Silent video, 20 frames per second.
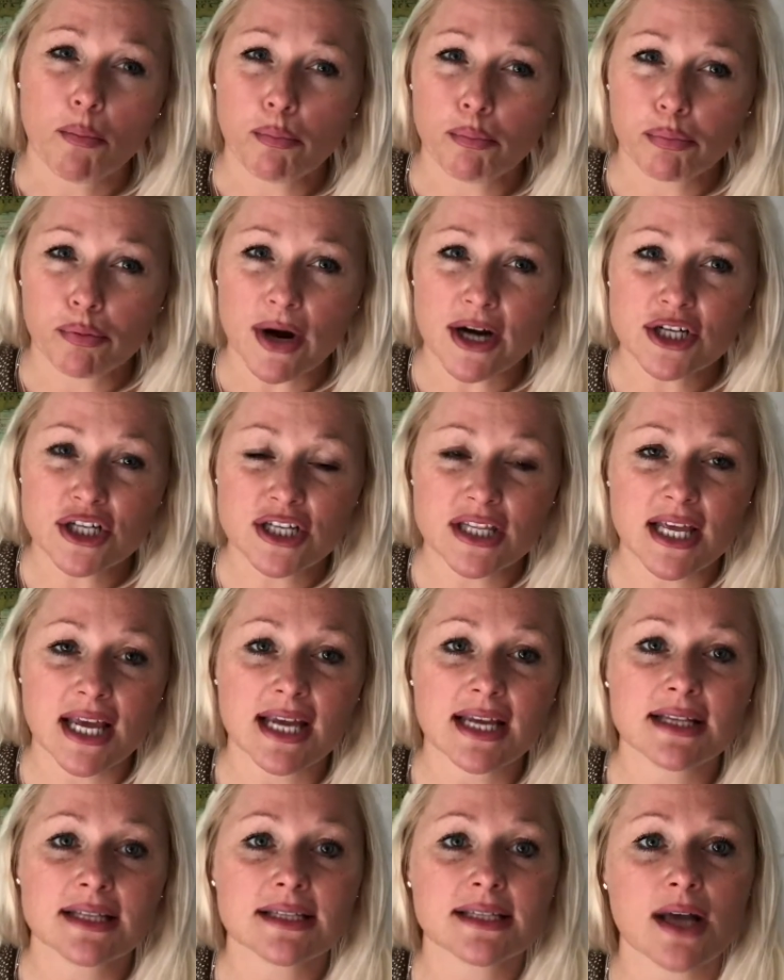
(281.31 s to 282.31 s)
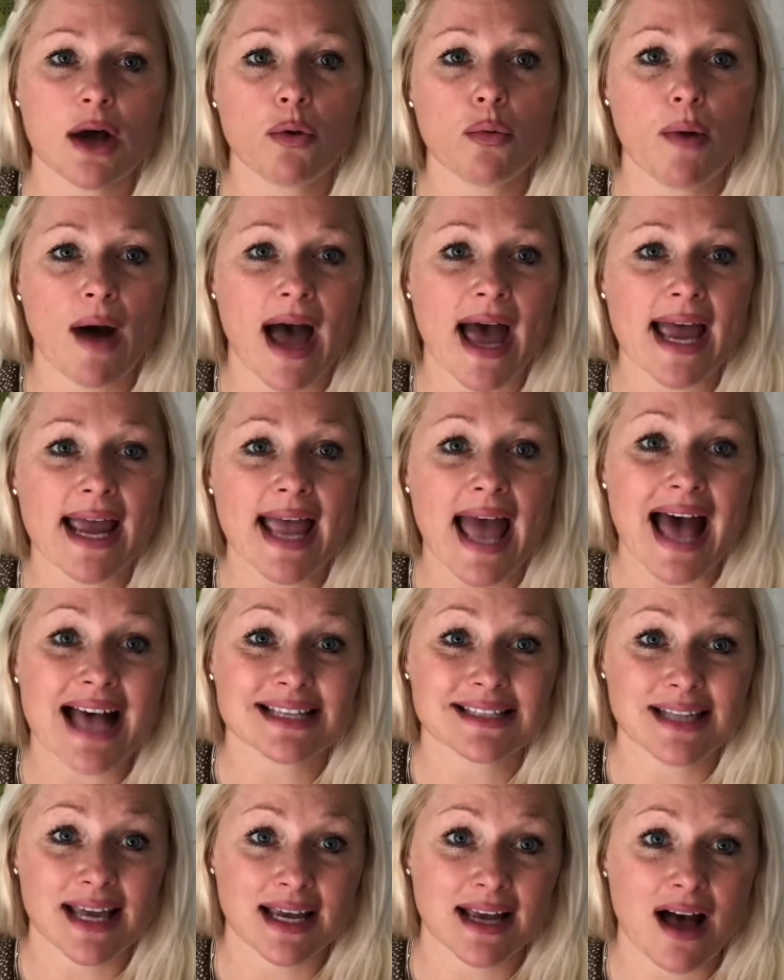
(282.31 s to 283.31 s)
brush things away
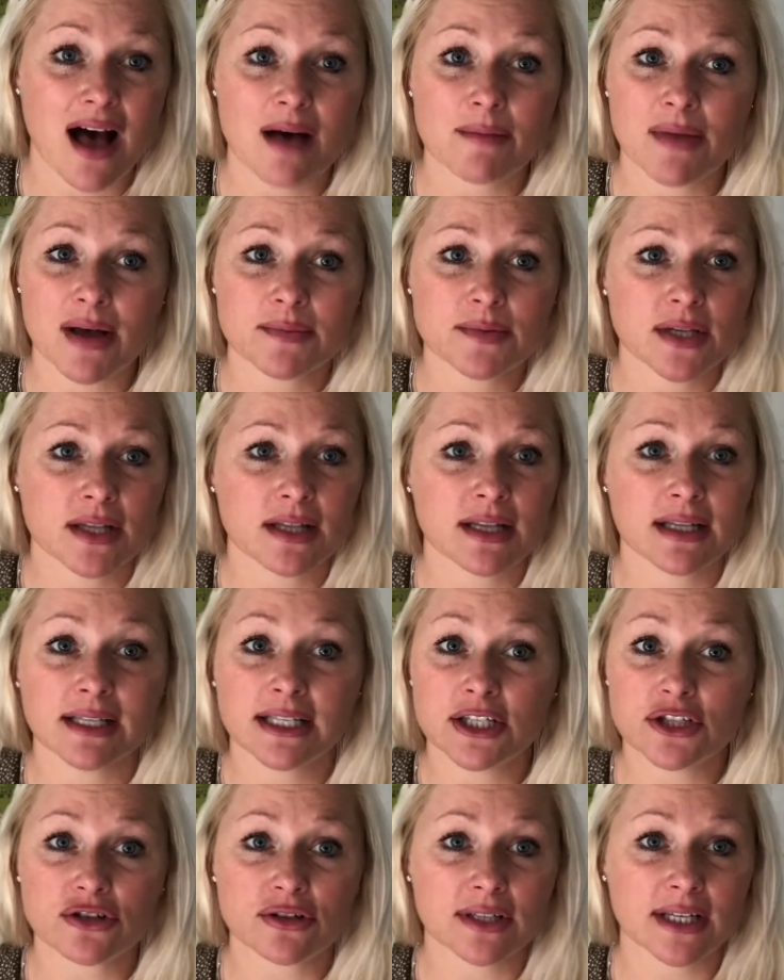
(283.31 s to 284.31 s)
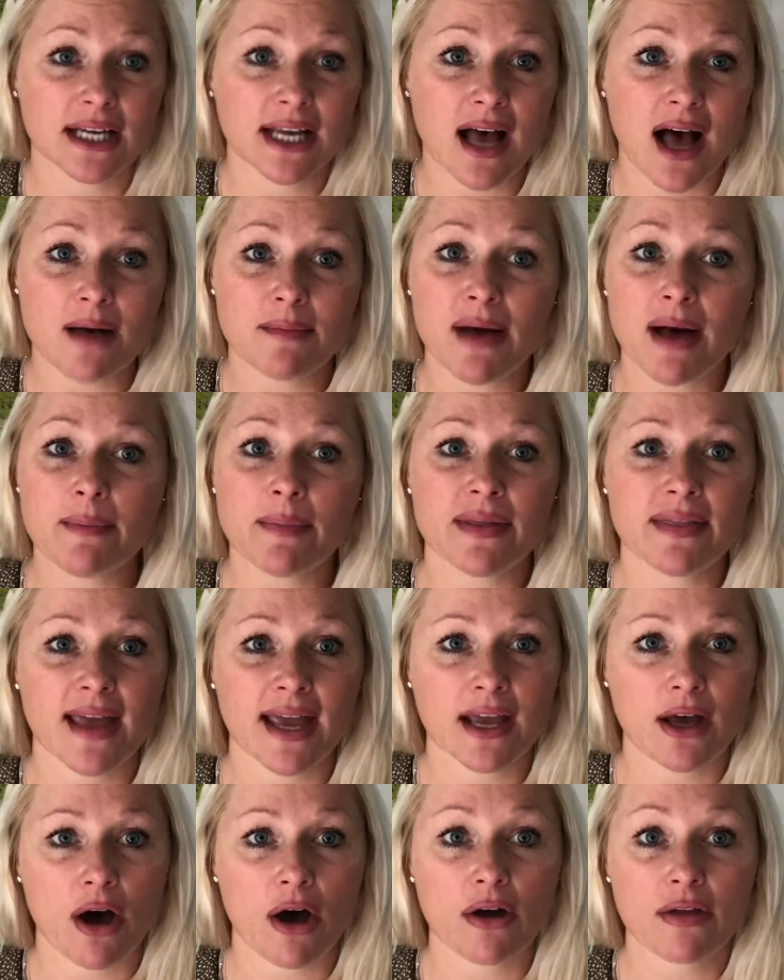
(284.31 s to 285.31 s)
as they come up. So they literally come up and they
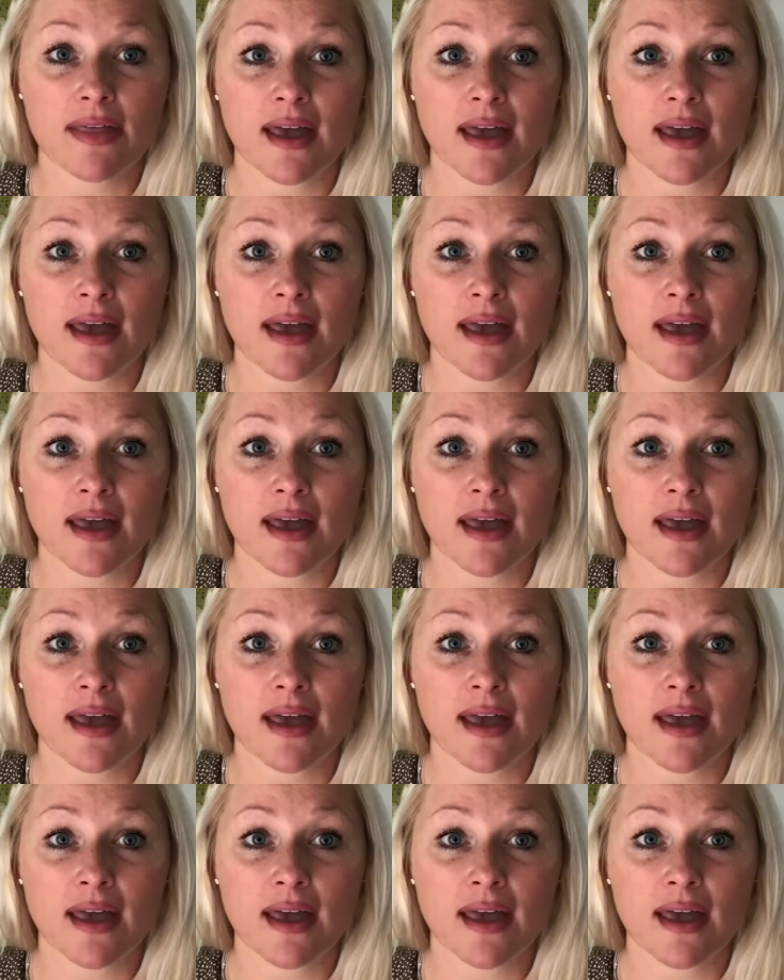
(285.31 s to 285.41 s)
go.